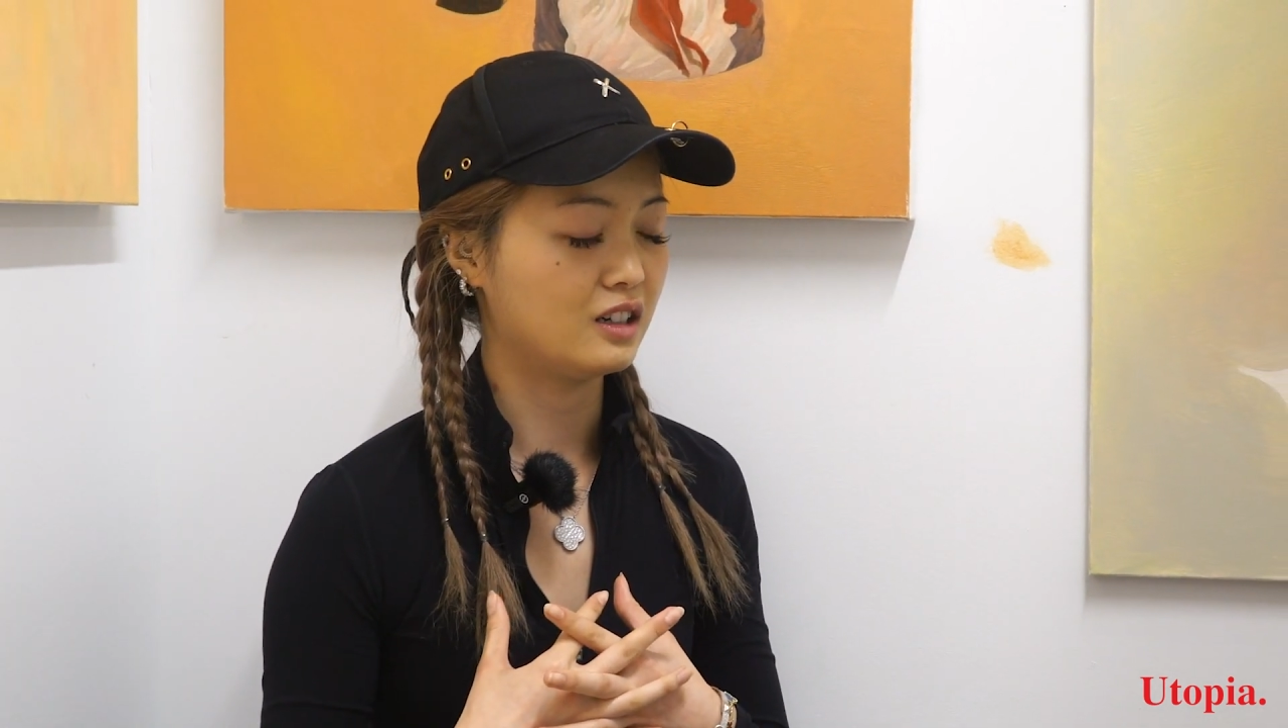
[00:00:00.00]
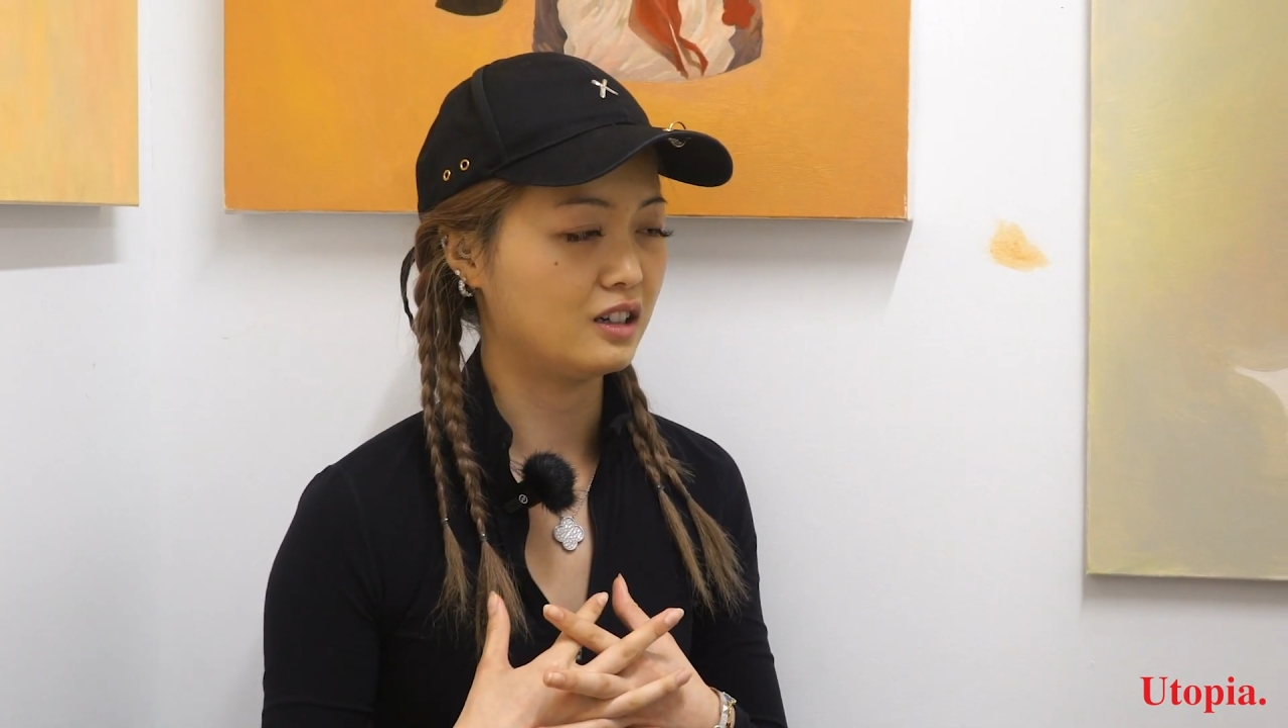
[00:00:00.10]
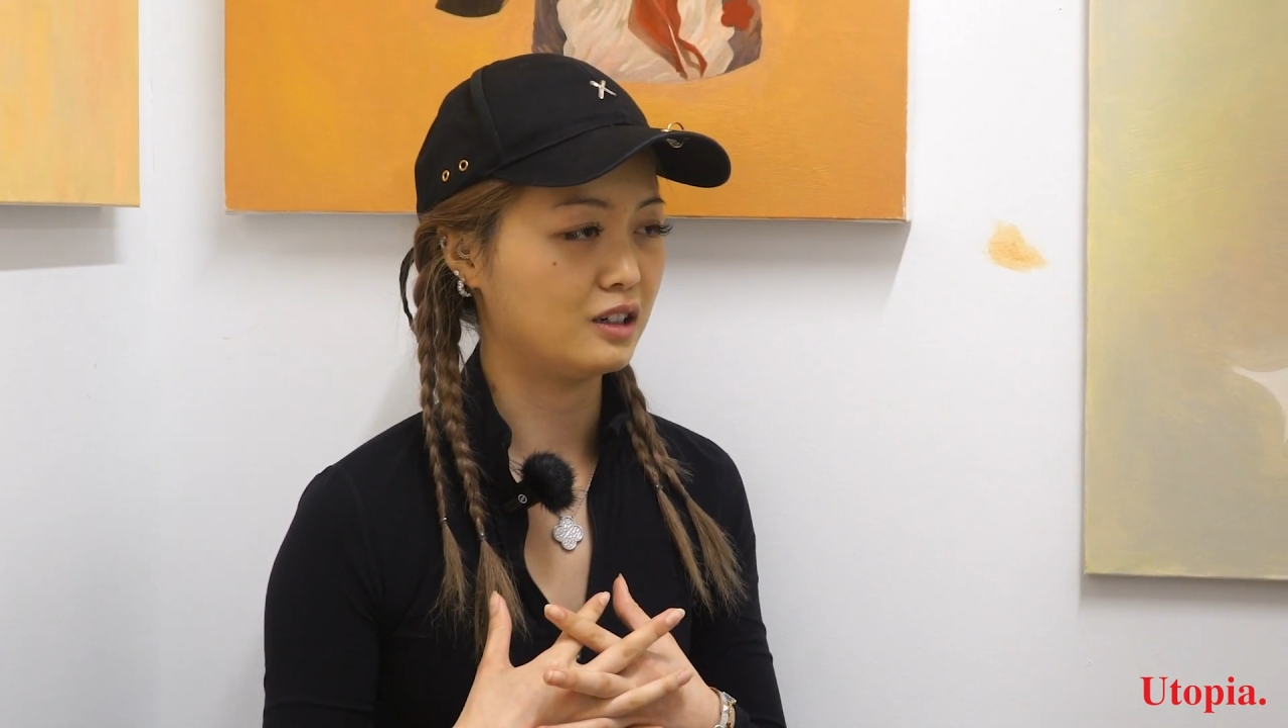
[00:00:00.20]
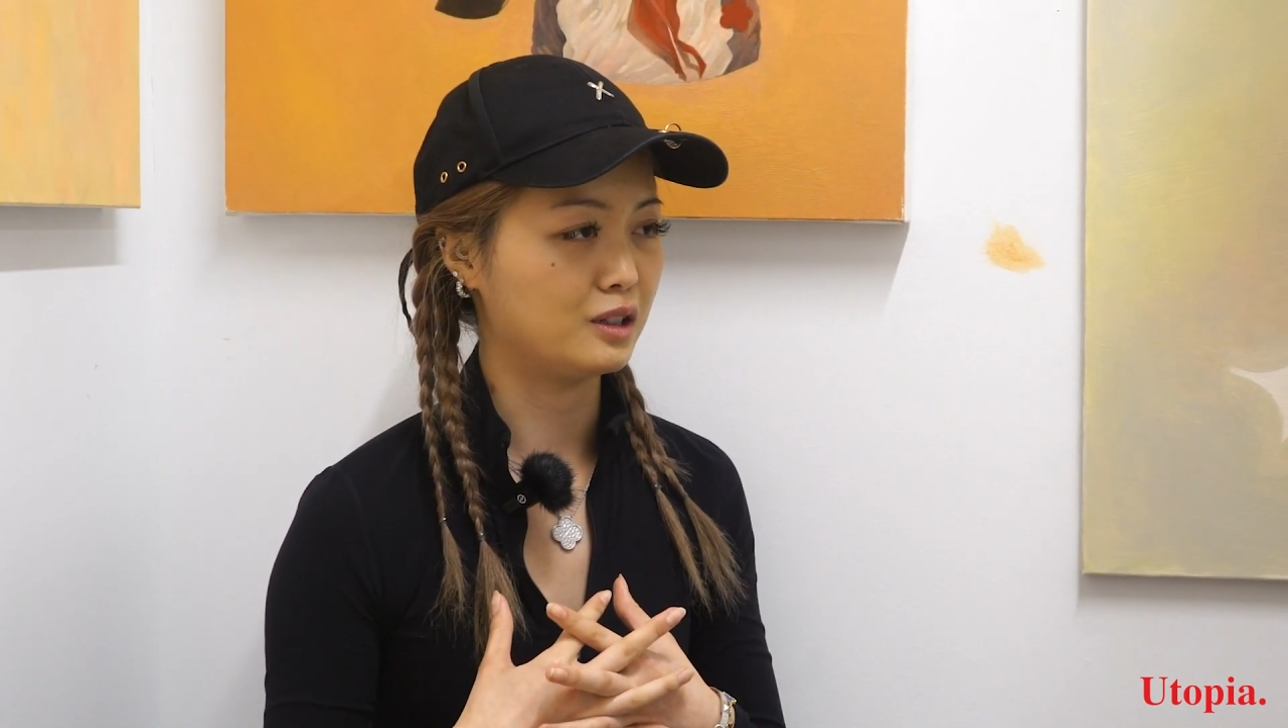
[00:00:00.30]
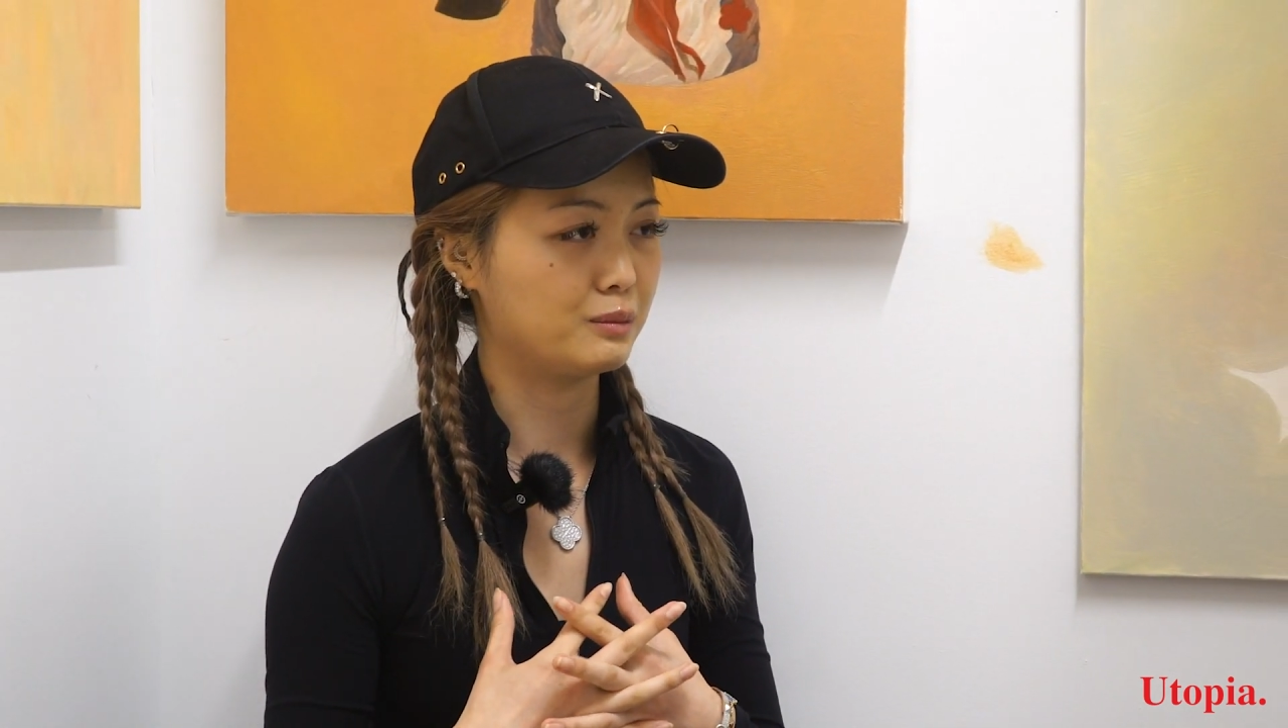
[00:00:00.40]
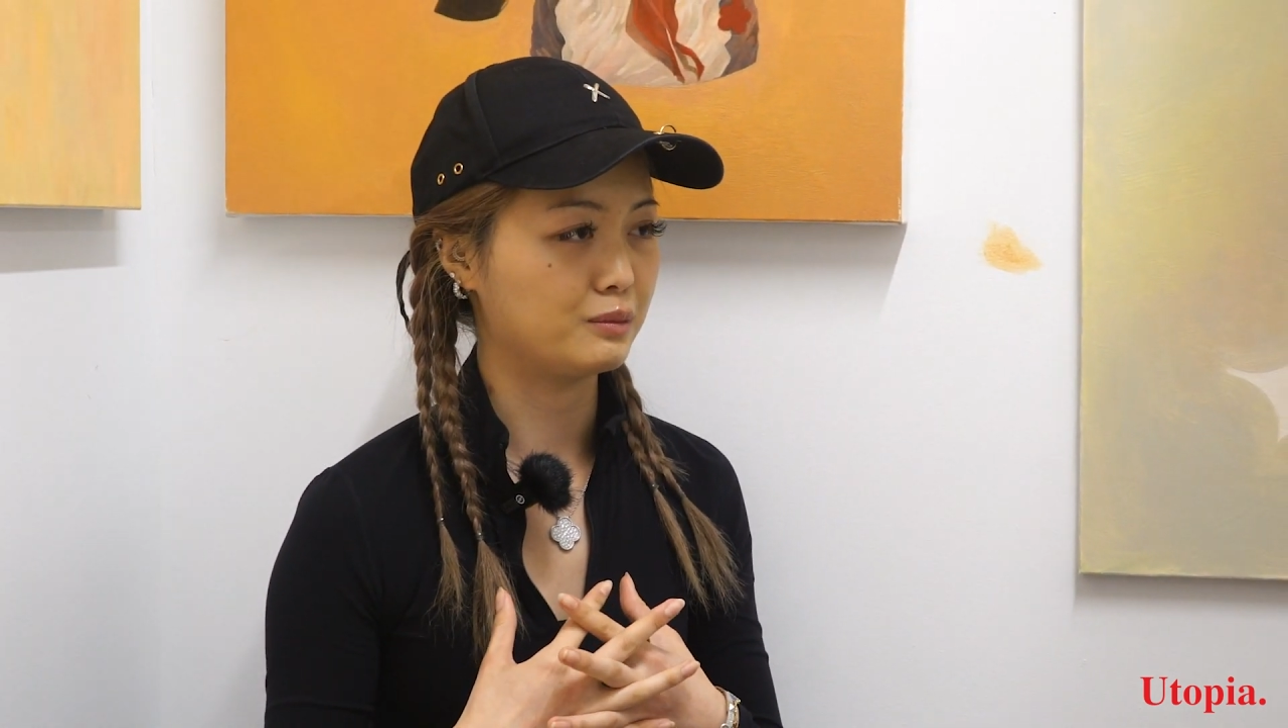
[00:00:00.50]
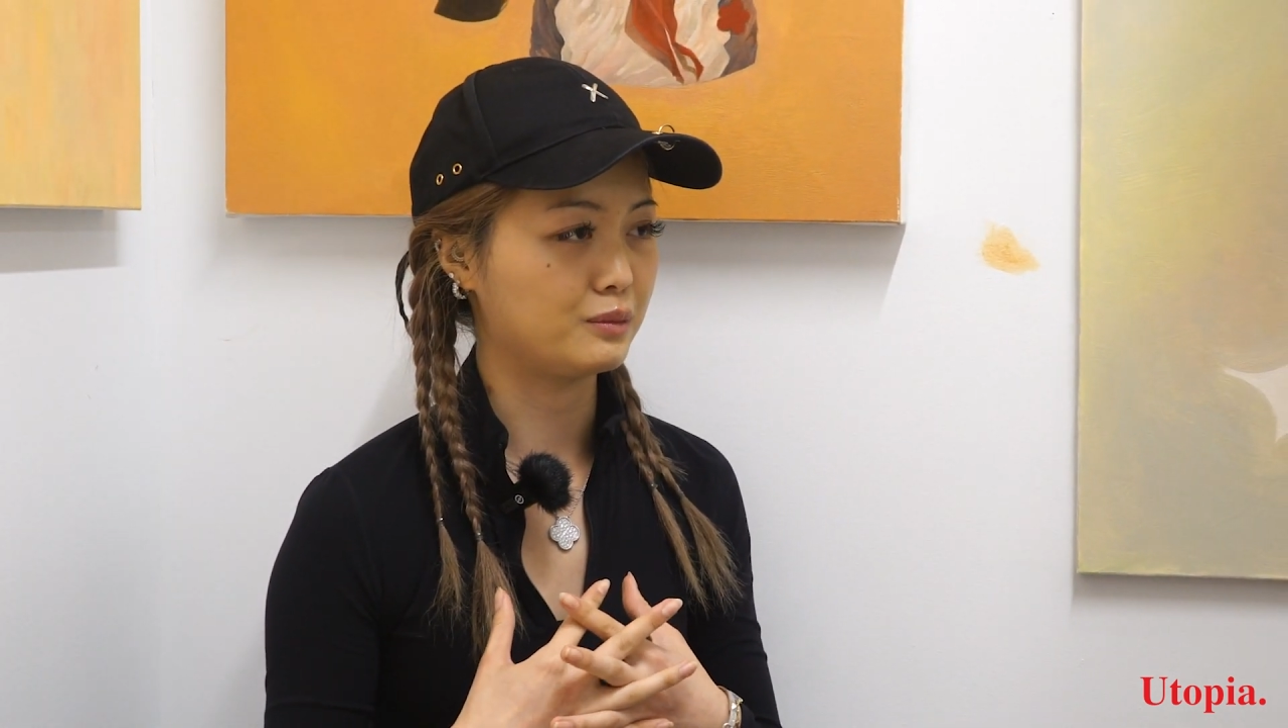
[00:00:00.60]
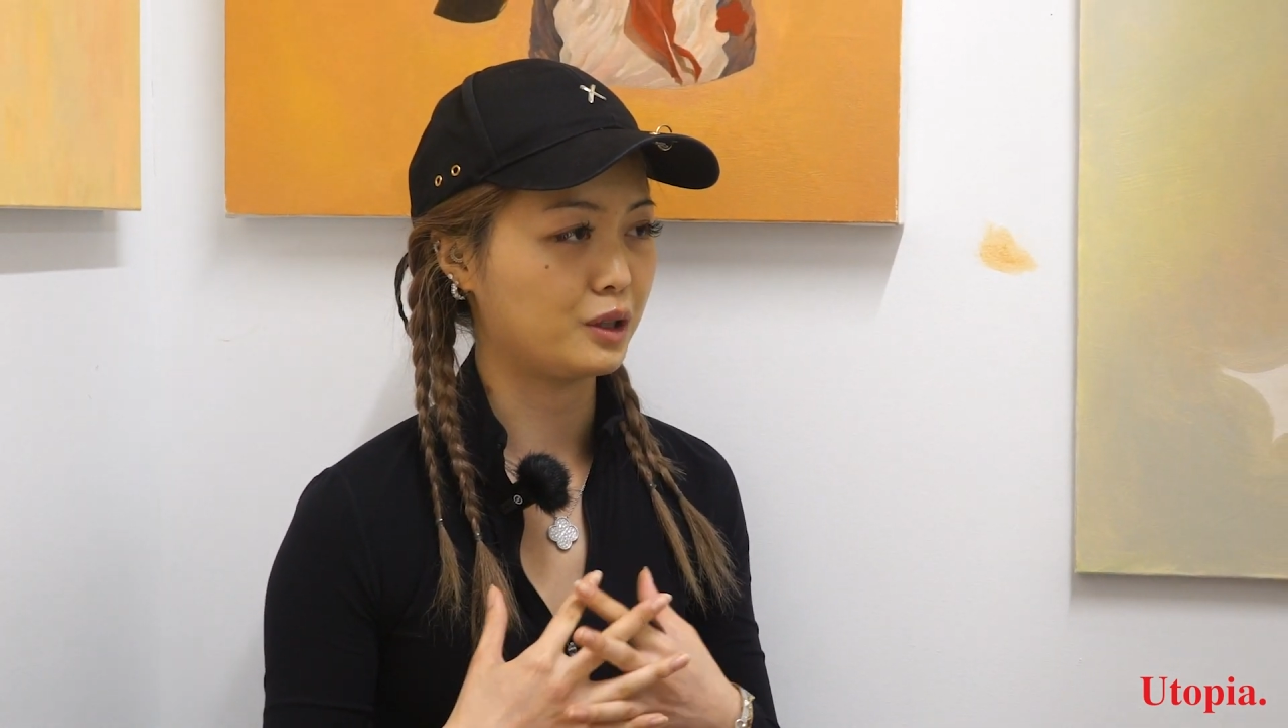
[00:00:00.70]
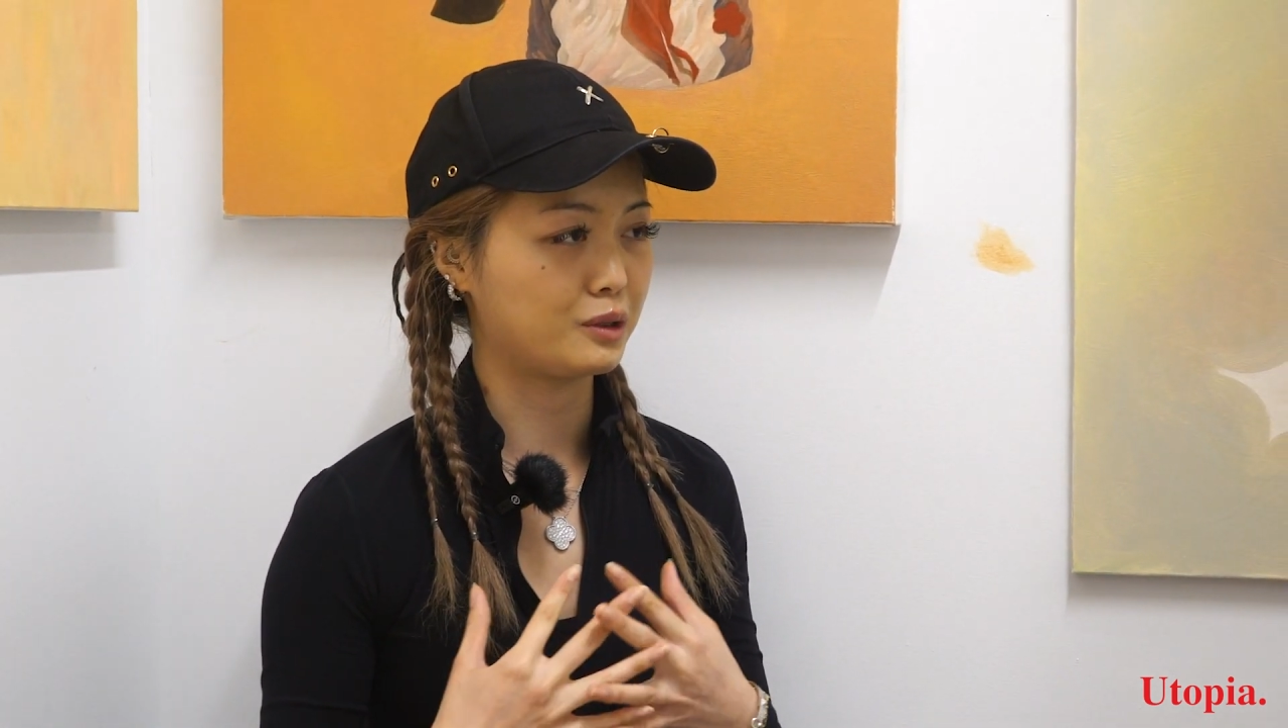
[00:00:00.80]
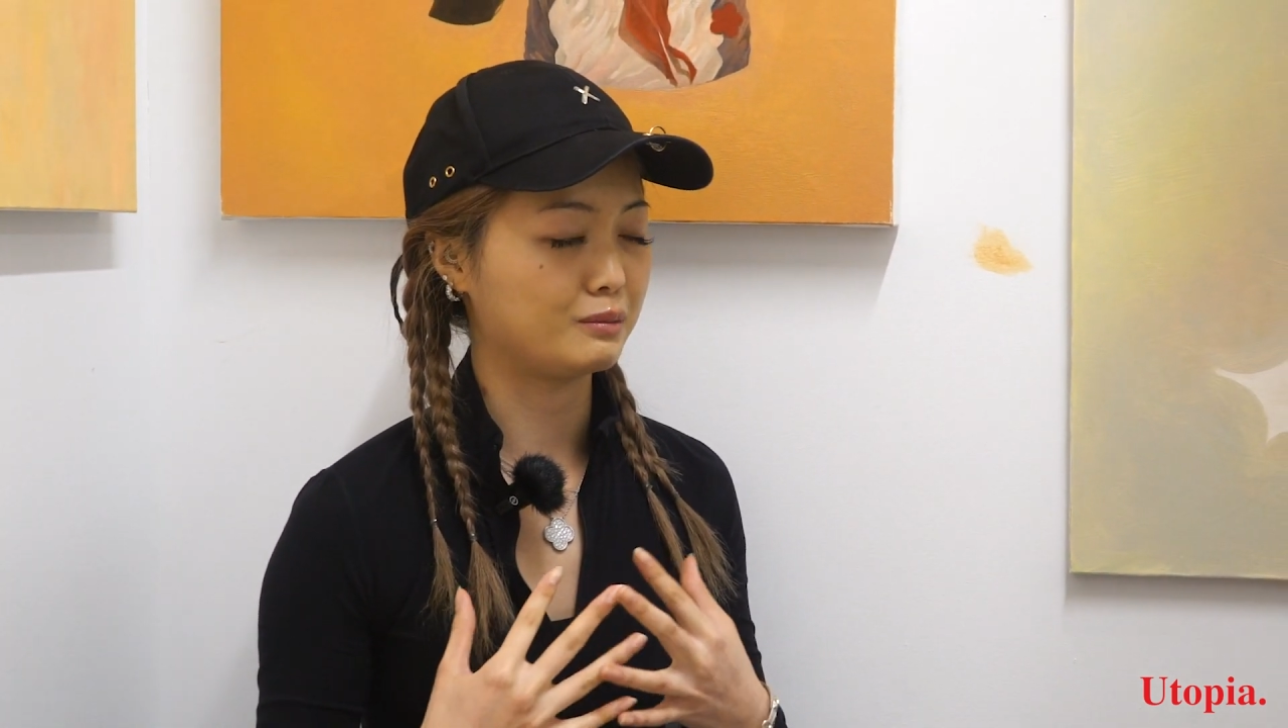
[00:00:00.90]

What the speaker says: art